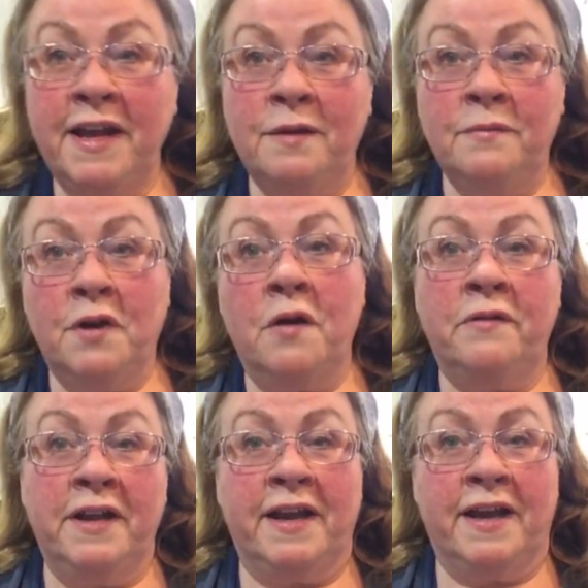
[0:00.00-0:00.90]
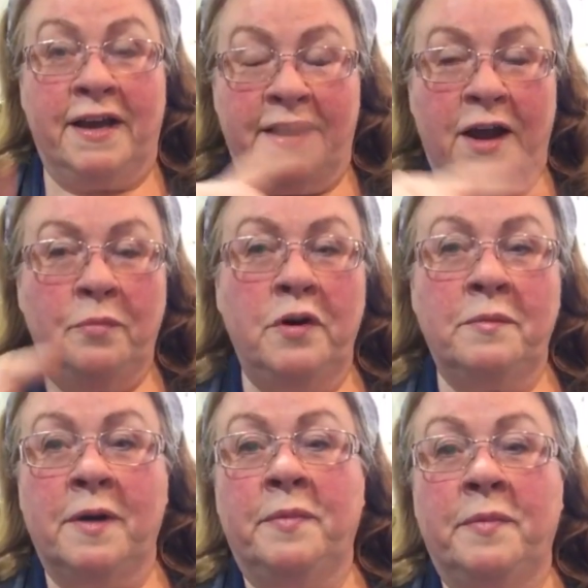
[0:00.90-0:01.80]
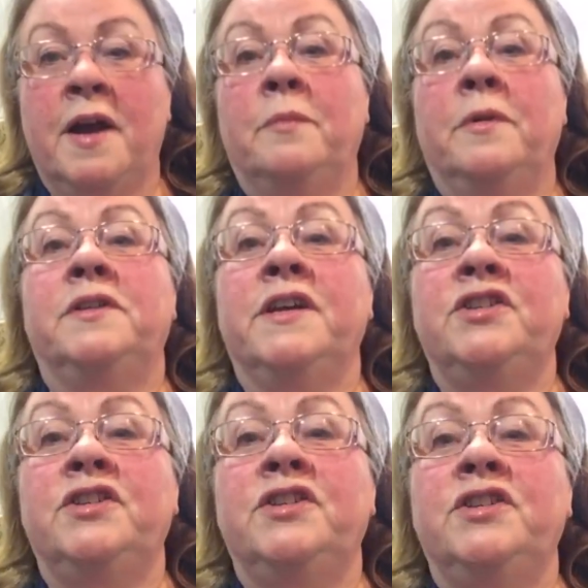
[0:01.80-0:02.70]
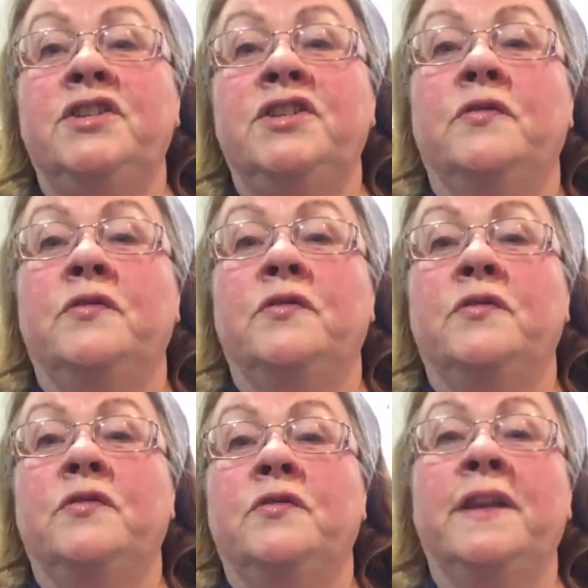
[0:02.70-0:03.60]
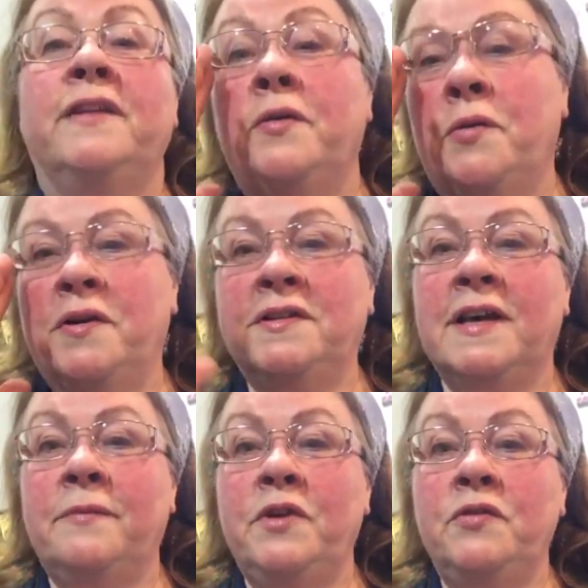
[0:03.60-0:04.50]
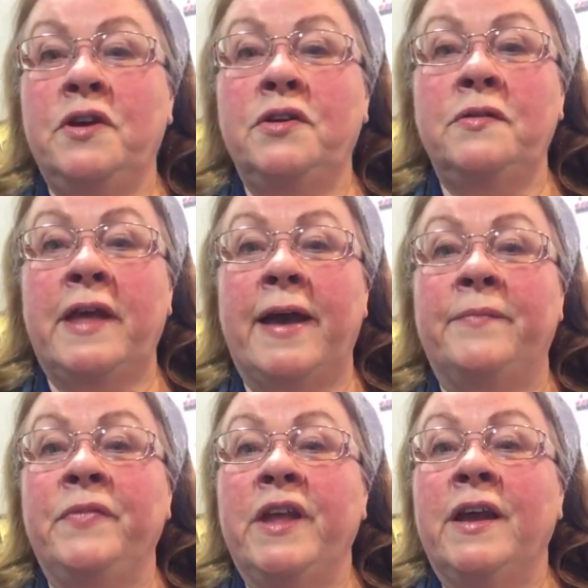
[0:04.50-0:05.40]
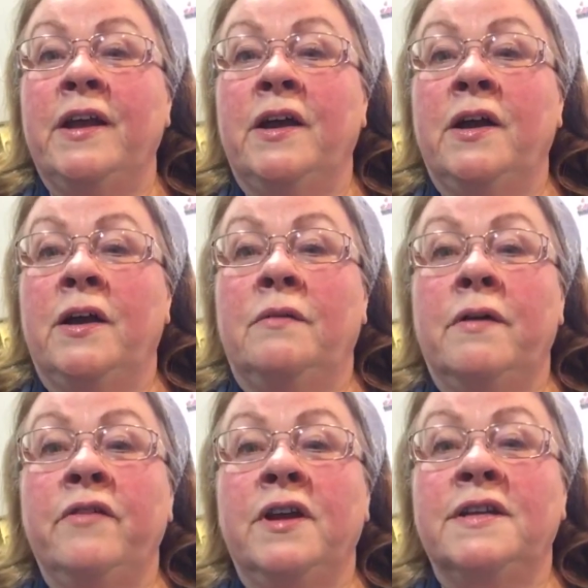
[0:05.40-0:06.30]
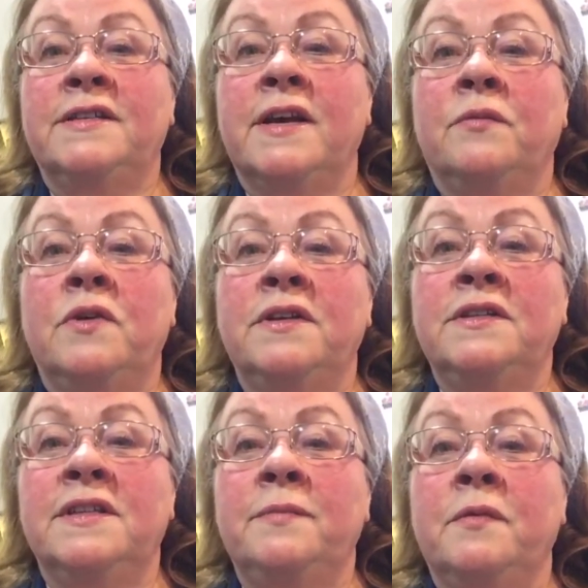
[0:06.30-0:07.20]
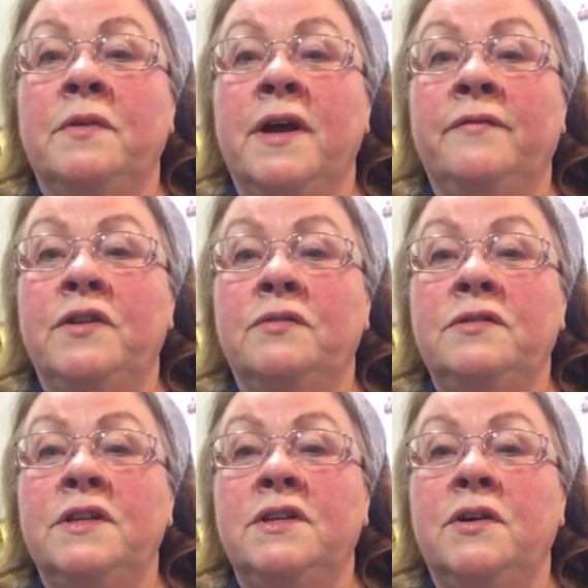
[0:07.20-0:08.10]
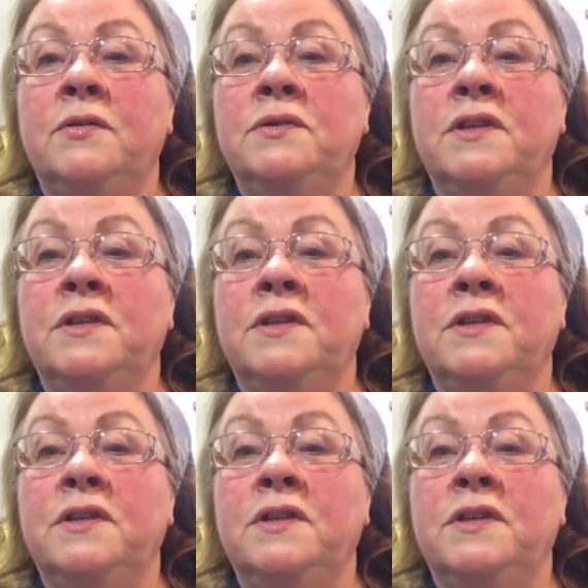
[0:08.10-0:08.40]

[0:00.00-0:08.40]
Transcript: But when I get them going again, I'll put them up and how much i charge them. And if you want to order some, you can do that. Whoever gets that one slipper will have toasty toes and a